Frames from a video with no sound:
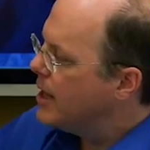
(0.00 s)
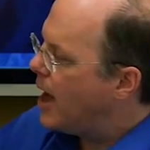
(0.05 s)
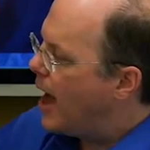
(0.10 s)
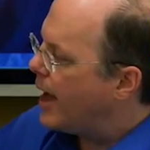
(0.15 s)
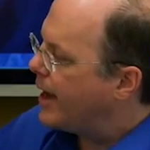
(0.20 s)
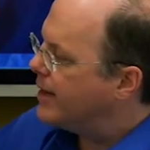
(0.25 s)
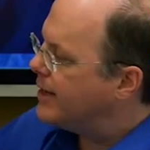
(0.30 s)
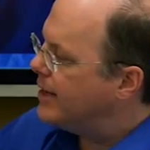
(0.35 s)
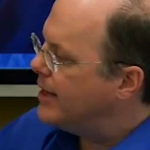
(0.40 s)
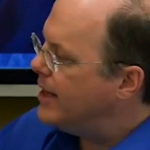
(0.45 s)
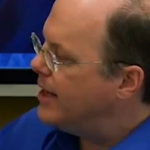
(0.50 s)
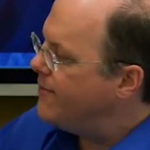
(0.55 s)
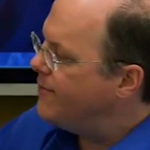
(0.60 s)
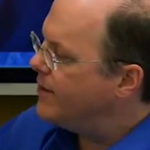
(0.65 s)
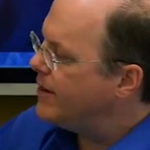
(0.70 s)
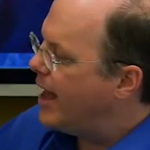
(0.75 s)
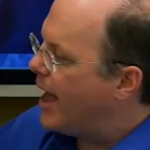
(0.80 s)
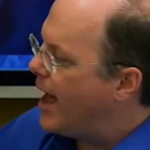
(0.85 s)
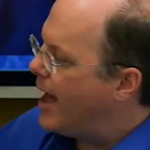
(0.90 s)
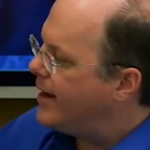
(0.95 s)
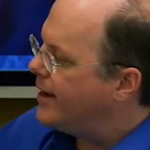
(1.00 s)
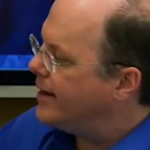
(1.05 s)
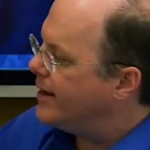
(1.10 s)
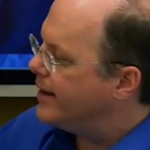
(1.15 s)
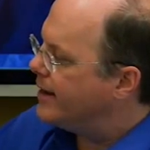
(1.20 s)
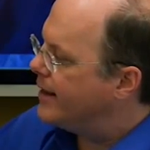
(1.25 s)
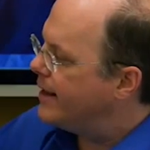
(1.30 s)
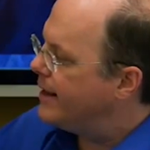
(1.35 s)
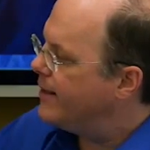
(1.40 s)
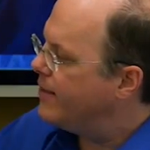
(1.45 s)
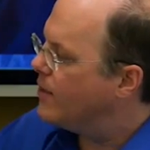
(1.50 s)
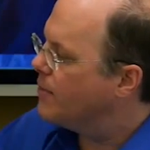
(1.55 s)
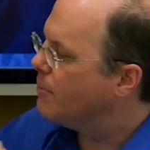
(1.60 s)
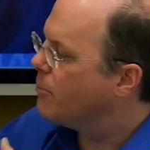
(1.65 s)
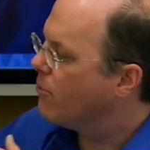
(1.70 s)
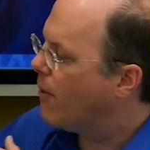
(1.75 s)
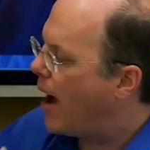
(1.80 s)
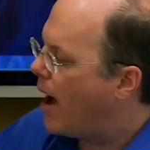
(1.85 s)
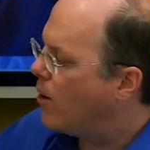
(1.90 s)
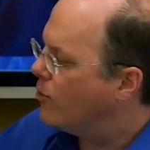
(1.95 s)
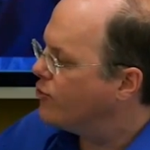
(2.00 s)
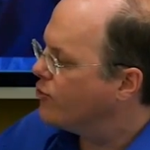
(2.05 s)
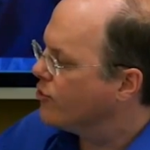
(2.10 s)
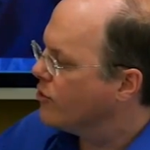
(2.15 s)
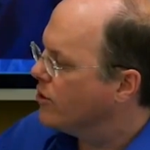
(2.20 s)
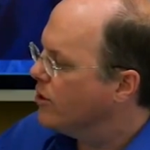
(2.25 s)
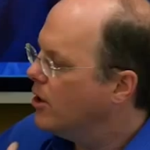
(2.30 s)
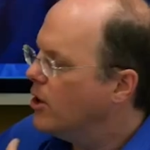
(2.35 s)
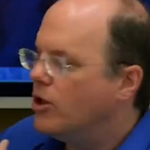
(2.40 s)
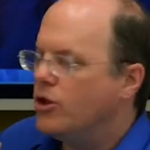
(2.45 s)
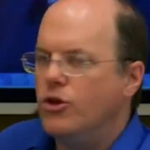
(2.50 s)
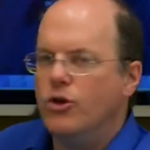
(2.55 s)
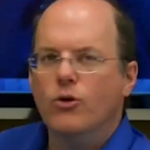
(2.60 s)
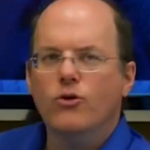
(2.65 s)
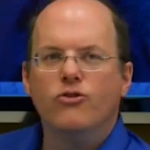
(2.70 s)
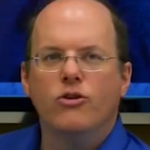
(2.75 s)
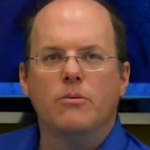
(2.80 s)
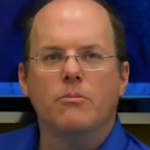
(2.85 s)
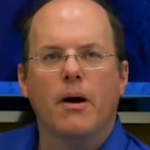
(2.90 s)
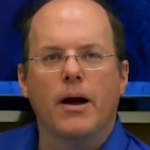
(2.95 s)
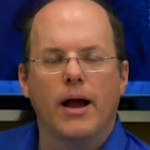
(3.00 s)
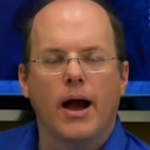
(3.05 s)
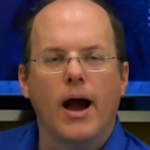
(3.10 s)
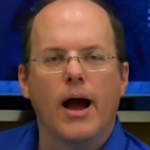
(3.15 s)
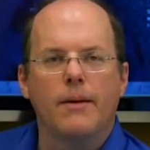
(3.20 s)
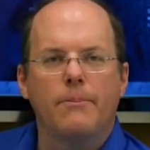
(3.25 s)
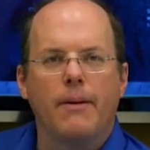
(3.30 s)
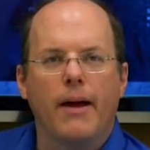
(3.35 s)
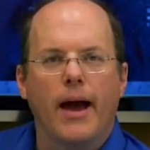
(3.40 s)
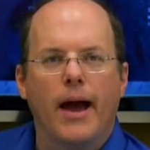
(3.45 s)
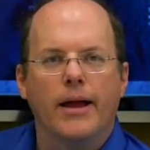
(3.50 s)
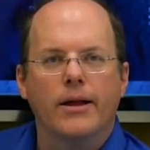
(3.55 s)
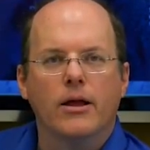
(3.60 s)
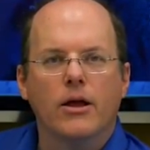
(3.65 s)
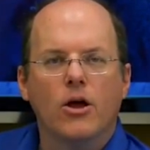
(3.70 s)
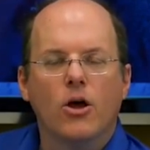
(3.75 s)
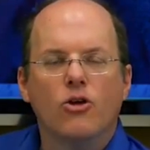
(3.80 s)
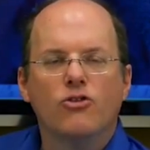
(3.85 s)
I can even edit it in the browser using my iPad.